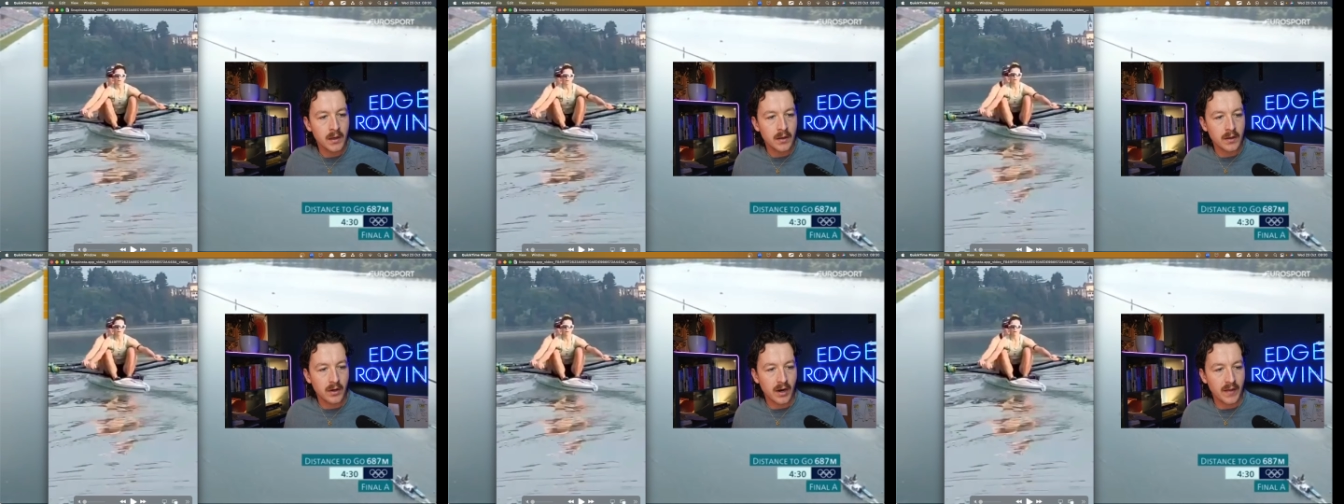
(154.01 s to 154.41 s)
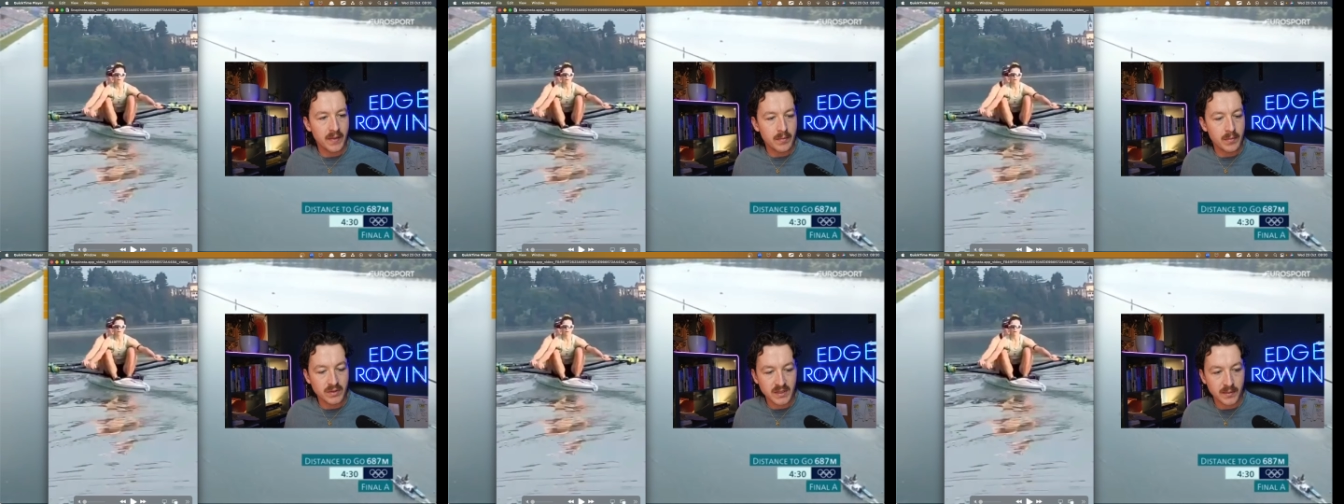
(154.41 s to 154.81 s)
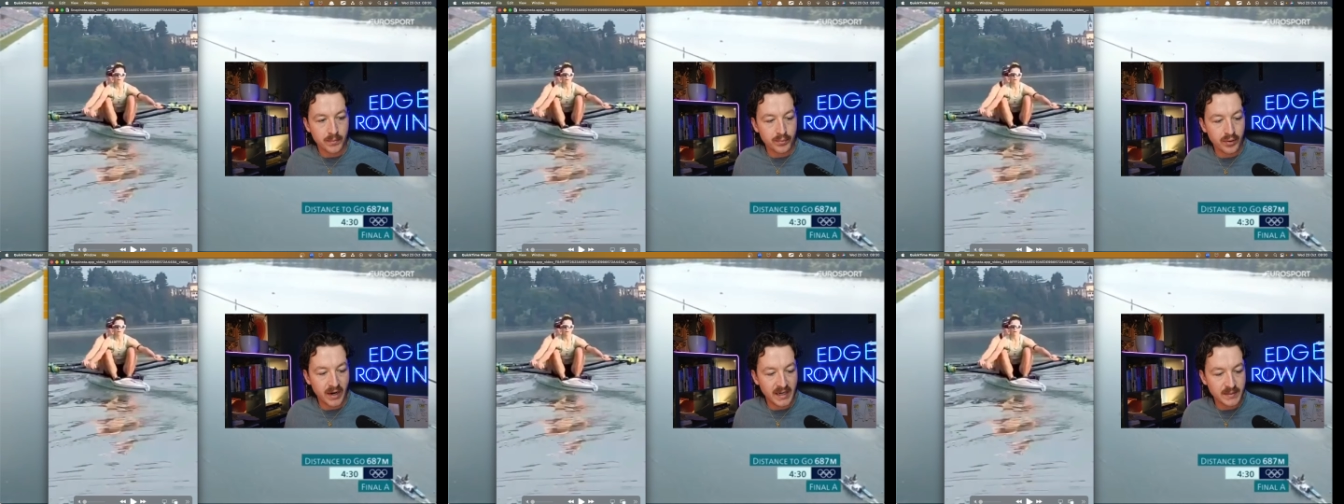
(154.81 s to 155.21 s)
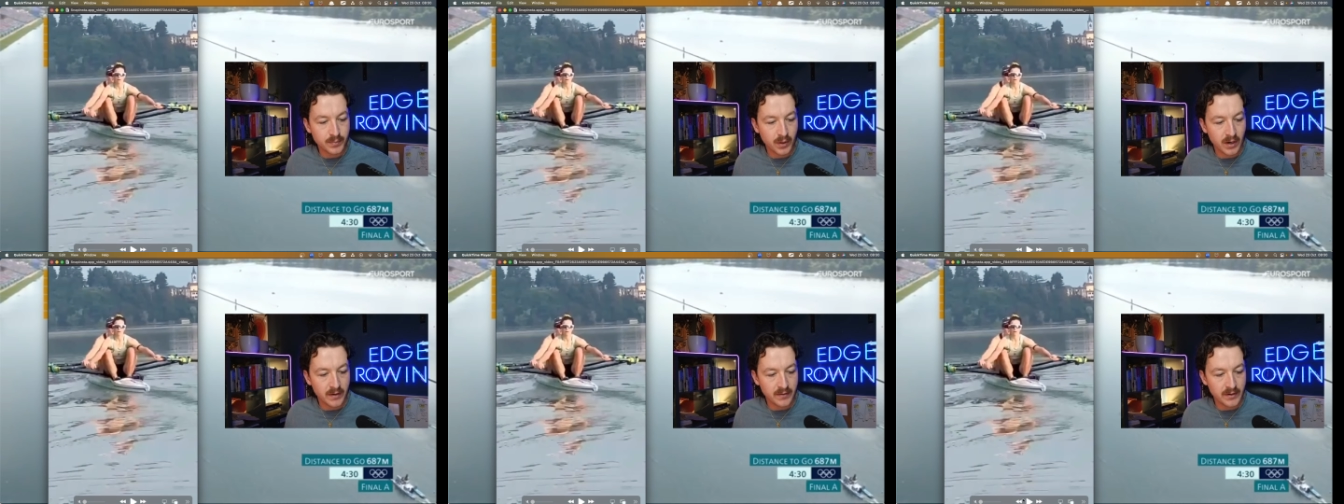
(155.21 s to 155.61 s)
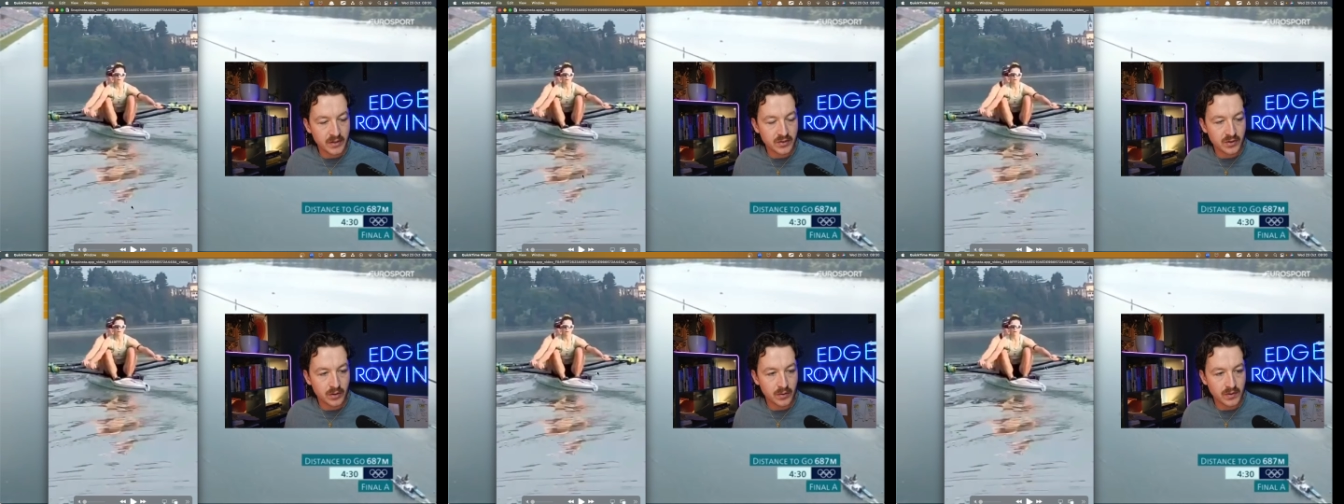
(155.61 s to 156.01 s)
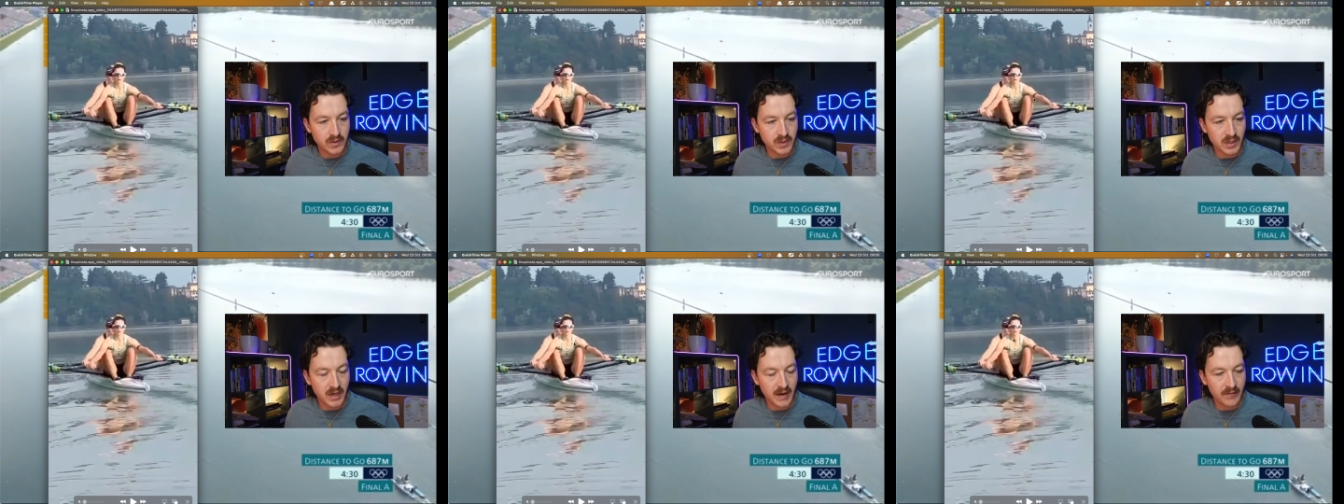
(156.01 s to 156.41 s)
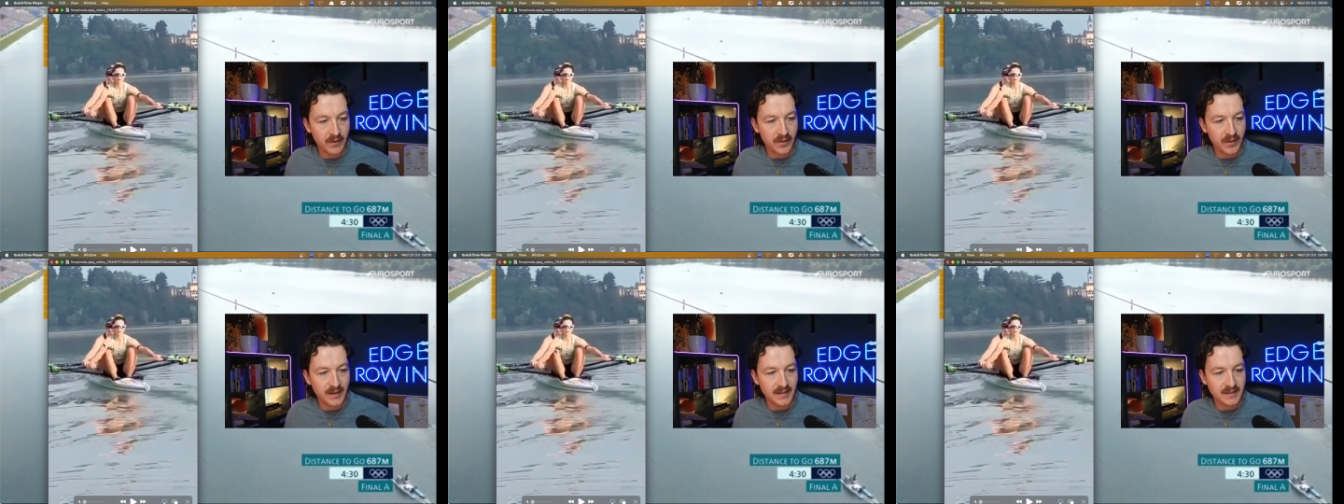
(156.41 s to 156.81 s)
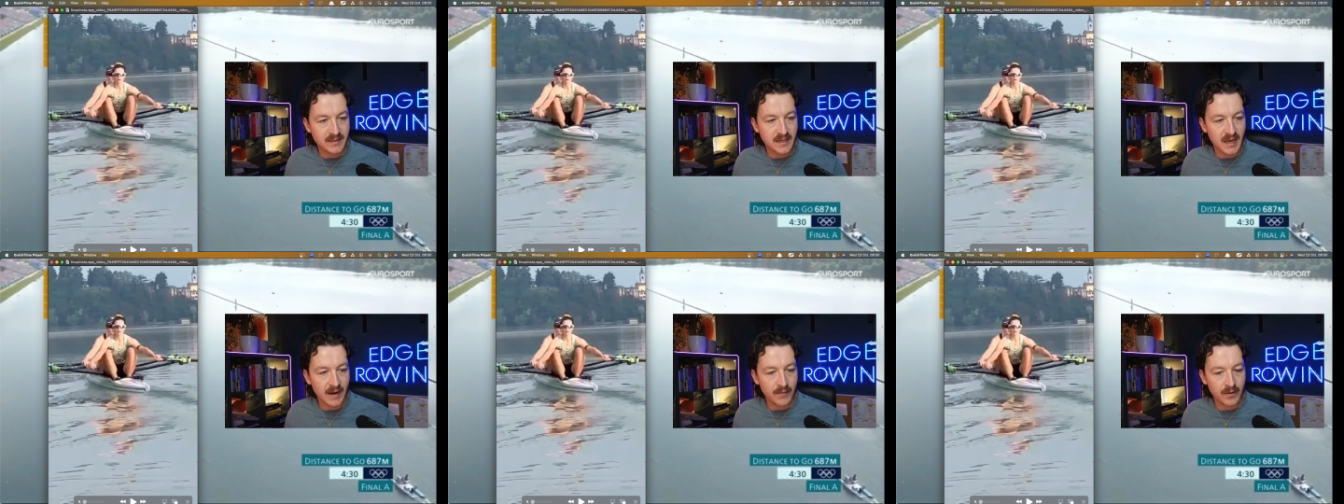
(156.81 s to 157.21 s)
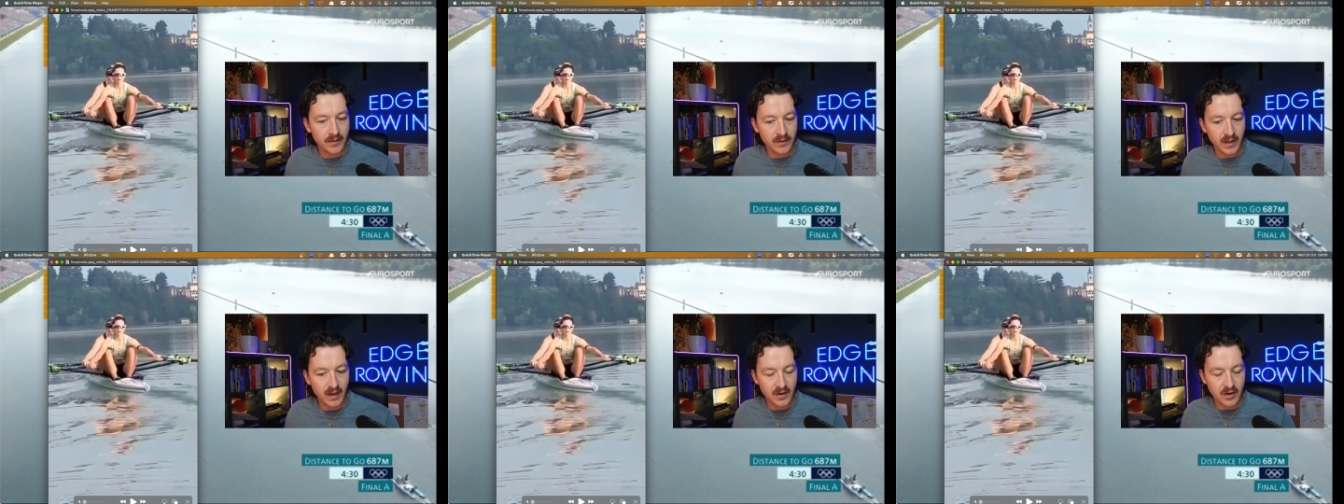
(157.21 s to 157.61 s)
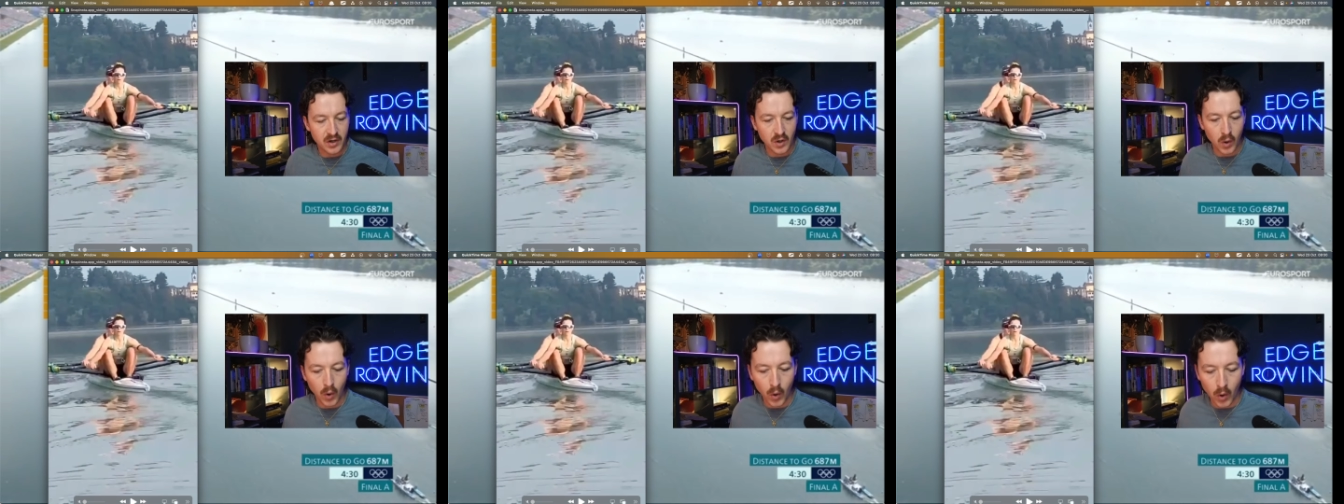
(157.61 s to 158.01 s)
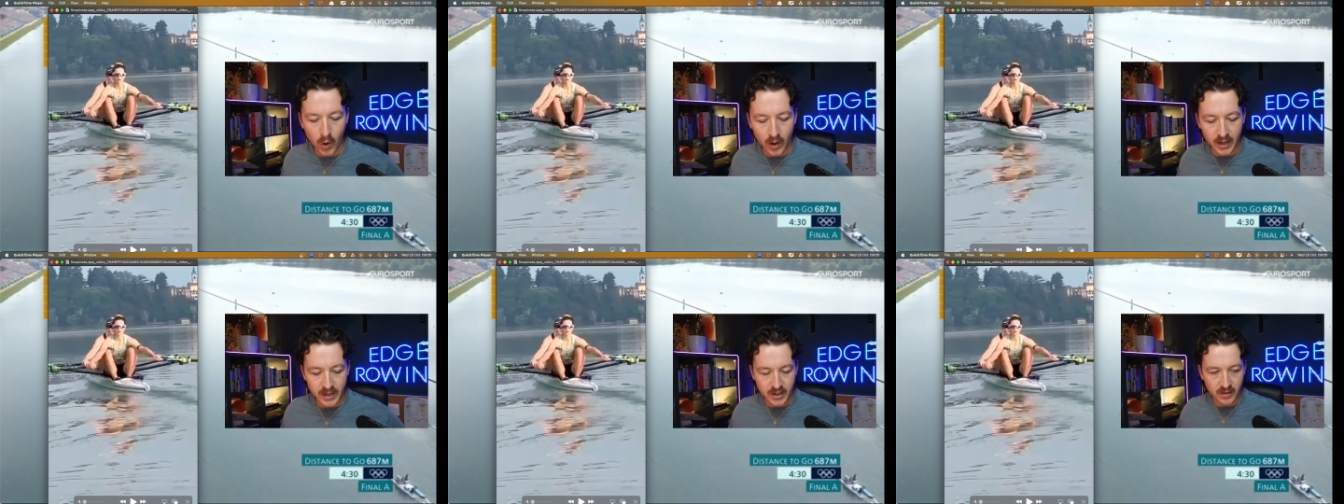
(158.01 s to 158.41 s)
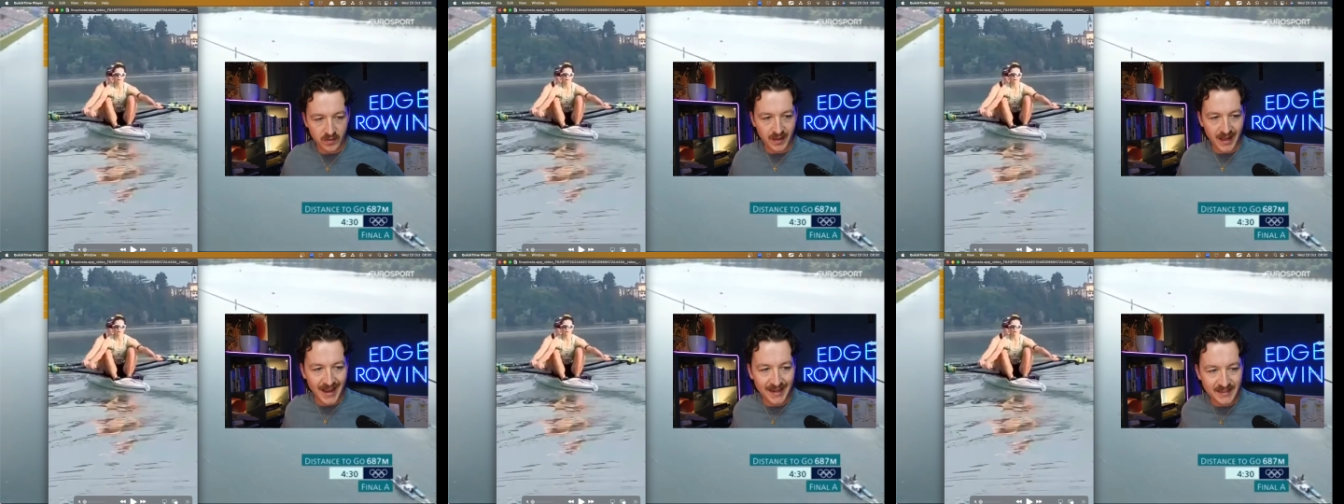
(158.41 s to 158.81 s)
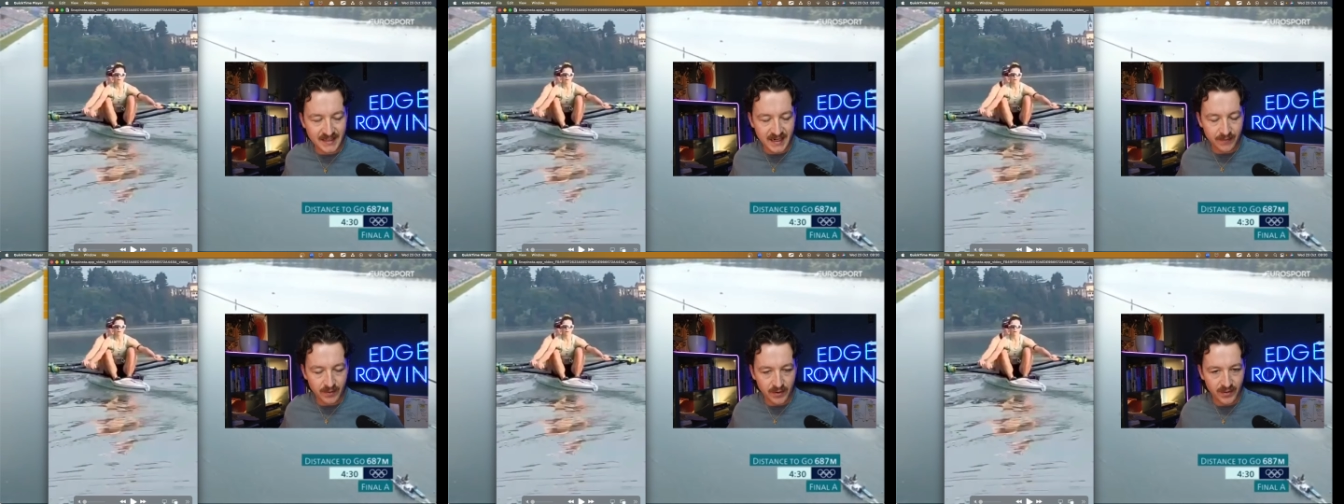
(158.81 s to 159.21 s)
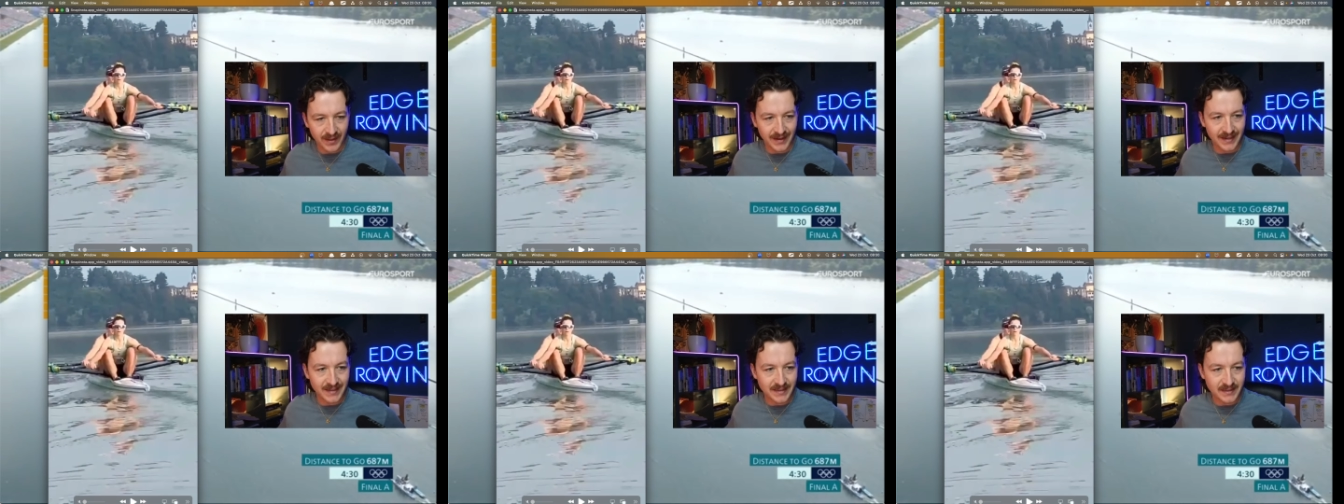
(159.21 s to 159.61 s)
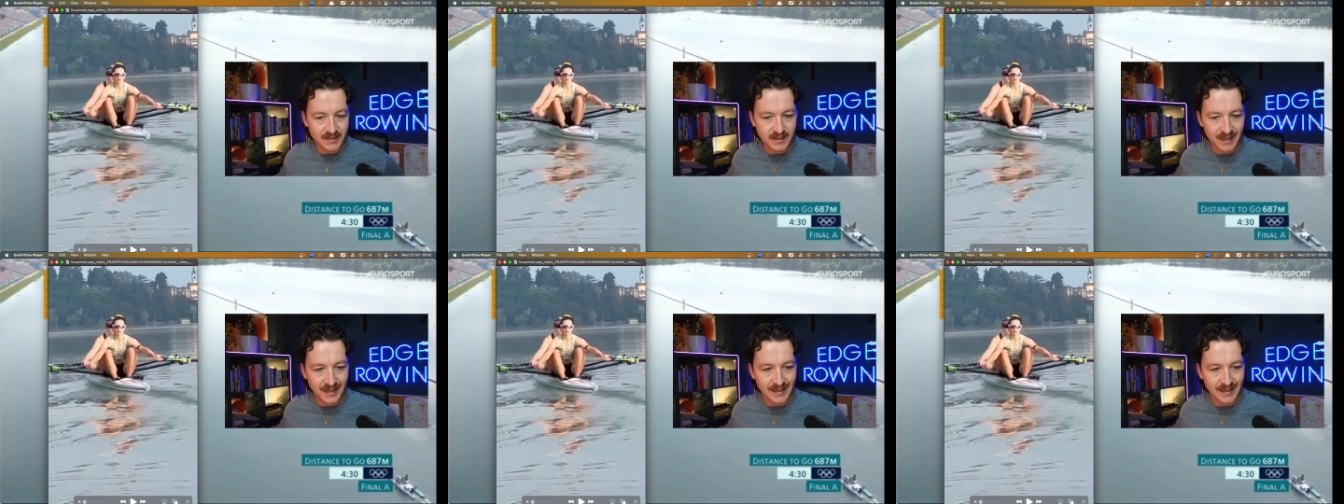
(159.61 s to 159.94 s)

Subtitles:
You're at the most compressed part of your stroke, so your core and your legs and everything it's